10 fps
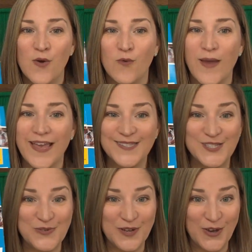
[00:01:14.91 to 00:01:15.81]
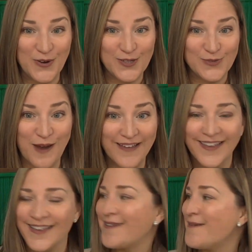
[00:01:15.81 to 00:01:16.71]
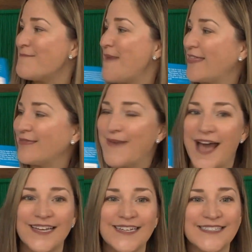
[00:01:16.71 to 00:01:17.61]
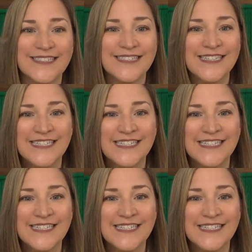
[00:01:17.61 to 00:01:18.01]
Ways to encourage writing, mathematics,